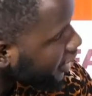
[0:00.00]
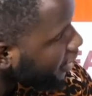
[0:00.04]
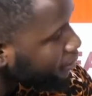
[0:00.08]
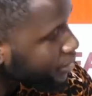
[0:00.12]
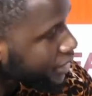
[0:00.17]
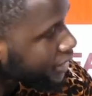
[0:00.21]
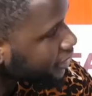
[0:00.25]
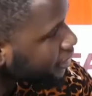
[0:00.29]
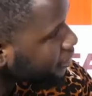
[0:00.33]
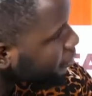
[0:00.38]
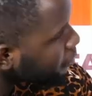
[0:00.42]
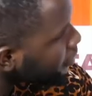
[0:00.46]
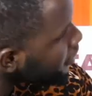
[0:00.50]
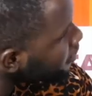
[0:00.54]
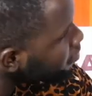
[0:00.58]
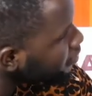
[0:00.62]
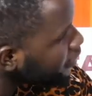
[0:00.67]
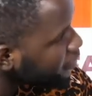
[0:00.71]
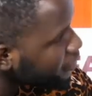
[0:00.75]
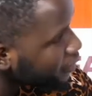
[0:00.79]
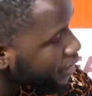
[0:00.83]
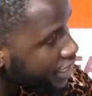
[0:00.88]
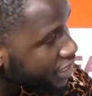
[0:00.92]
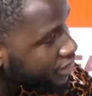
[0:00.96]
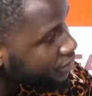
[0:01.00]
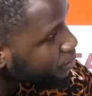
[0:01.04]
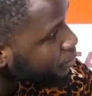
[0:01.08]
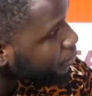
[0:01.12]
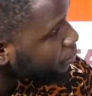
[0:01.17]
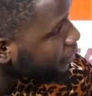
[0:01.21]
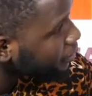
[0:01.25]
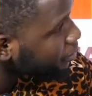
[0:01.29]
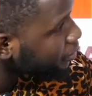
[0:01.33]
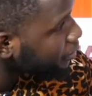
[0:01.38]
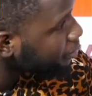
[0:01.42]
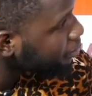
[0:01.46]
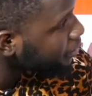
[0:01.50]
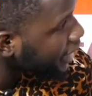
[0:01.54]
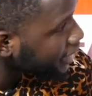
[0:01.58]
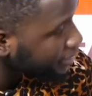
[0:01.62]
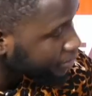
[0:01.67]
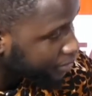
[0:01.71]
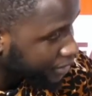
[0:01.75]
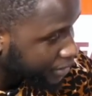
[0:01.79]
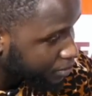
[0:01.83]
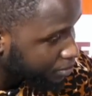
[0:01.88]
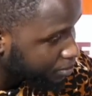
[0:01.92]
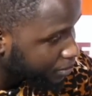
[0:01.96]
I mean,
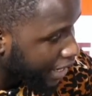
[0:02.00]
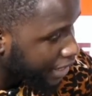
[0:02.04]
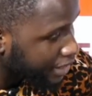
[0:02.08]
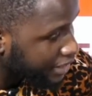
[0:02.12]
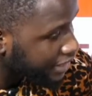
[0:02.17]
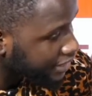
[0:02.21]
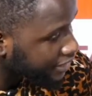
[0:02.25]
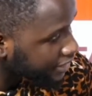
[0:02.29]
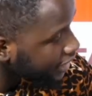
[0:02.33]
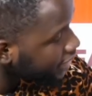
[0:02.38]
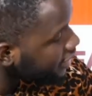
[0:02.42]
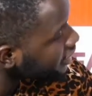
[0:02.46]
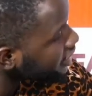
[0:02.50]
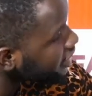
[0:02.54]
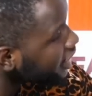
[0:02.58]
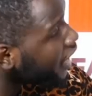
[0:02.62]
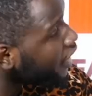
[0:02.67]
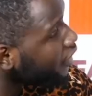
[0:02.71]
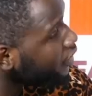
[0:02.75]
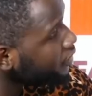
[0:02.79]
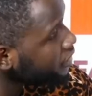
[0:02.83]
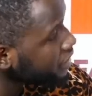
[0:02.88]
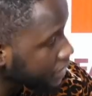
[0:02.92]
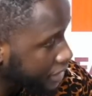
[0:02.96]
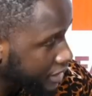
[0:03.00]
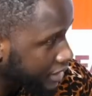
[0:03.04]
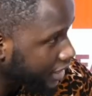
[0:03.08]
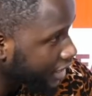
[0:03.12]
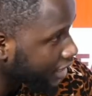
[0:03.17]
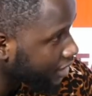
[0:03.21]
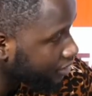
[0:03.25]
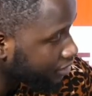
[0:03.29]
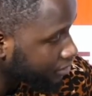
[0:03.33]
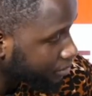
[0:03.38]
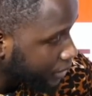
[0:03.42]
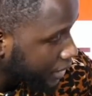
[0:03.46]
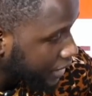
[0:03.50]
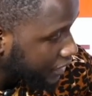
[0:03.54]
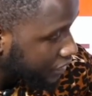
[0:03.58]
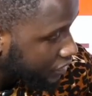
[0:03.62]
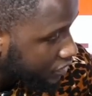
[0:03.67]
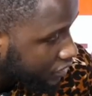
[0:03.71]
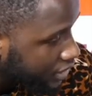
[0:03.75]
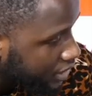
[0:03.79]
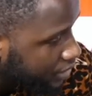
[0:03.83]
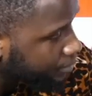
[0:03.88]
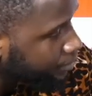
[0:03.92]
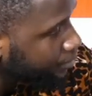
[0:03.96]
by the day now, the health
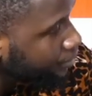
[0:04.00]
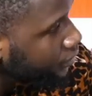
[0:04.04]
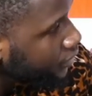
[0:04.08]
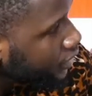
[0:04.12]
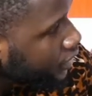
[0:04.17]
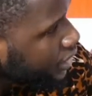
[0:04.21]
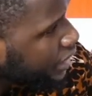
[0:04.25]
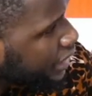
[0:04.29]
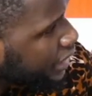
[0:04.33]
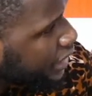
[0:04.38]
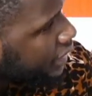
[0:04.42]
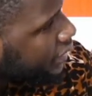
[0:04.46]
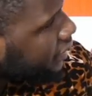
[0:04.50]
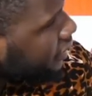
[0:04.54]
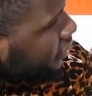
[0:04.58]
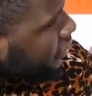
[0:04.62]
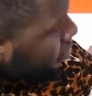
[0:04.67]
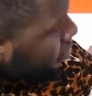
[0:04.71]
ministry is